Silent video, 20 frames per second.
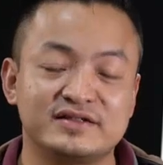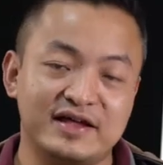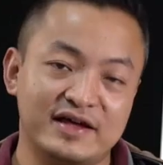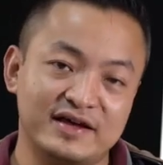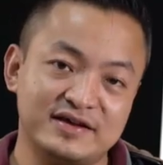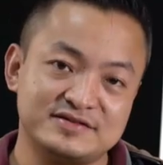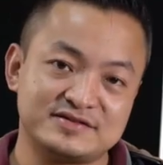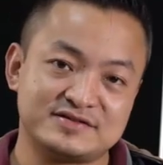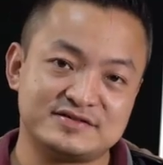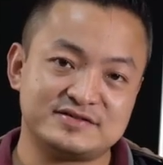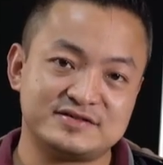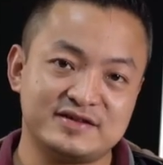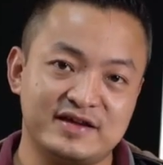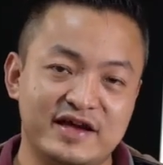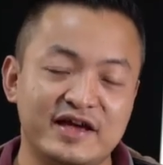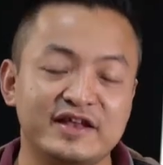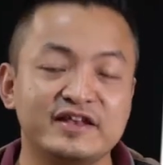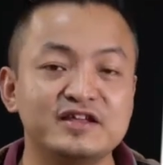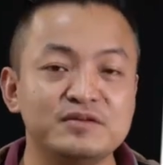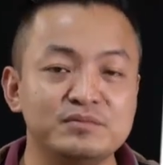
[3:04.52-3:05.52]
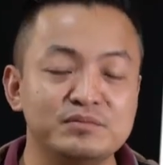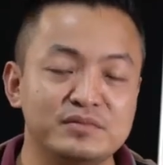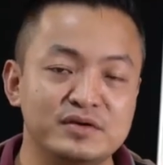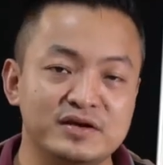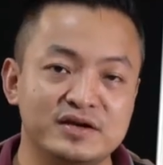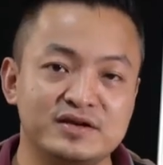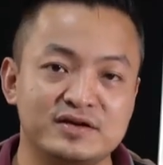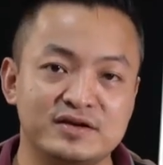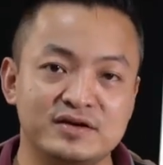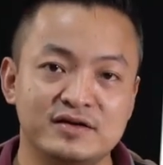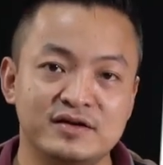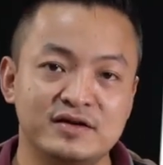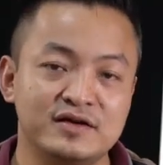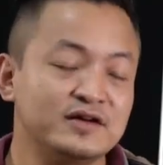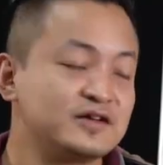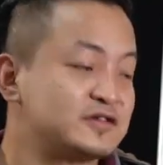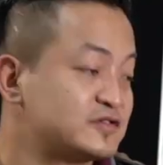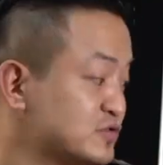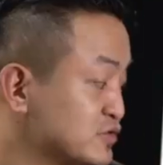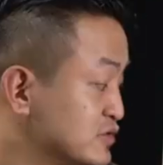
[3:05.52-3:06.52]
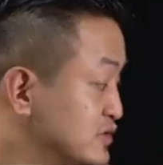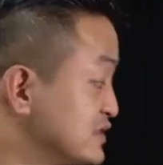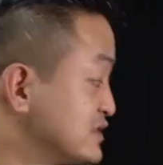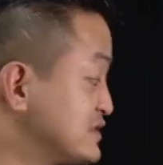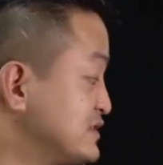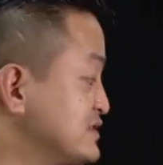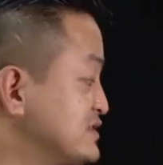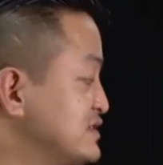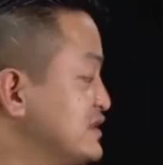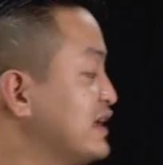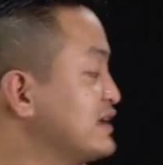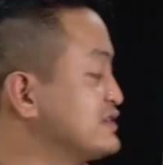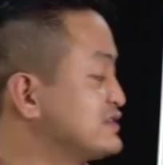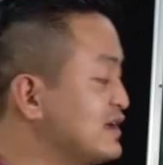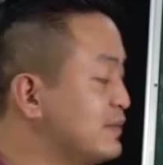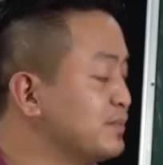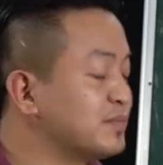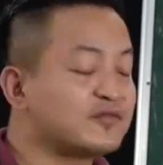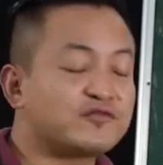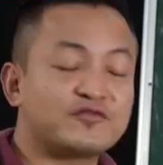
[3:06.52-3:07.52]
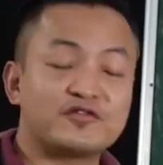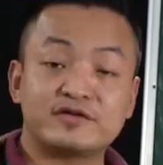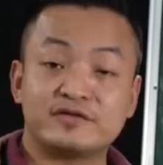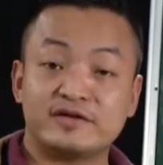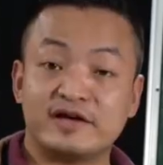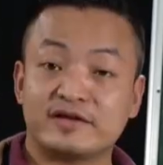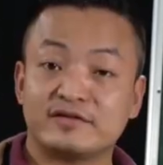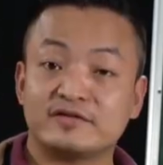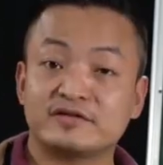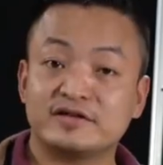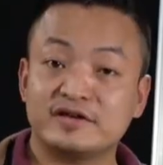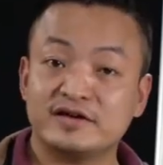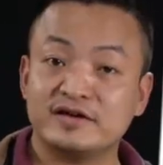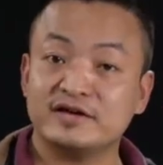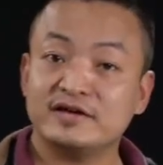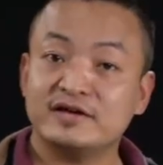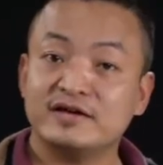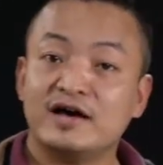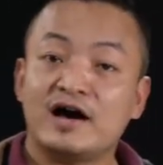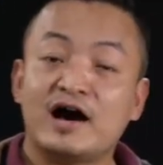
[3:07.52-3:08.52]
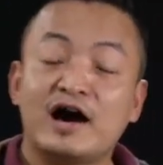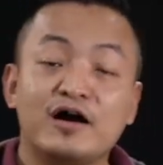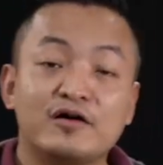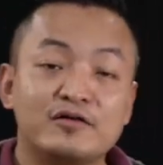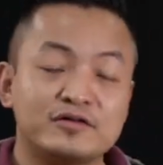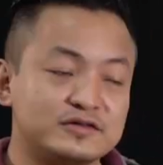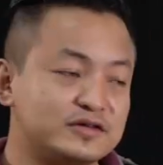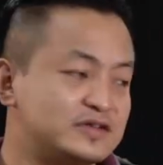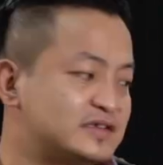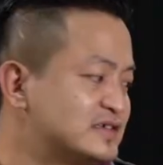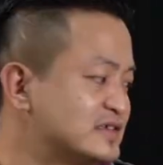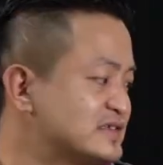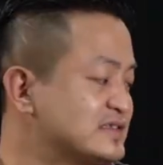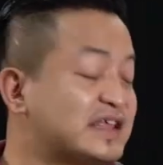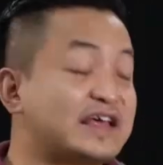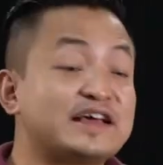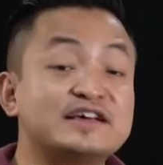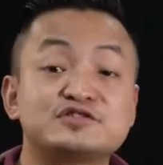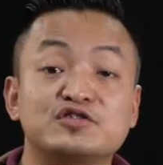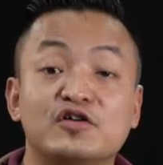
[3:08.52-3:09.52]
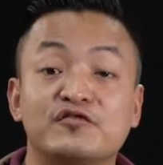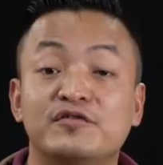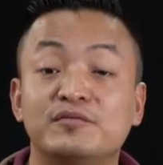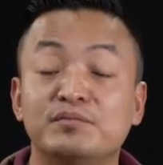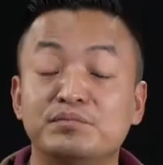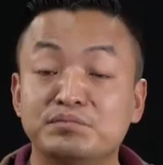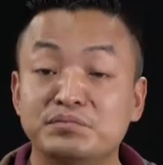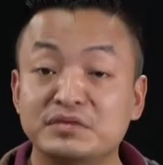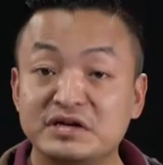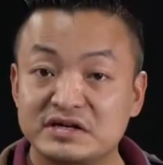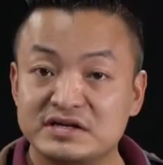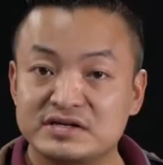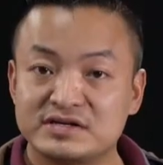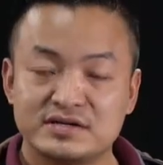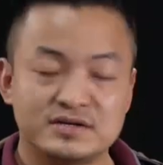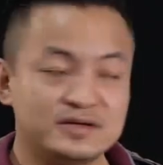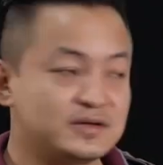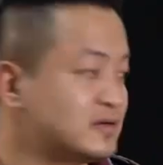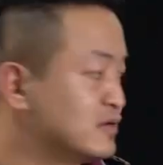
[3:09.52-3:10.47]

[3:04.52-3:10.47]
tastes, any meat? So this is an example for that, okay? How is the taste of a meat?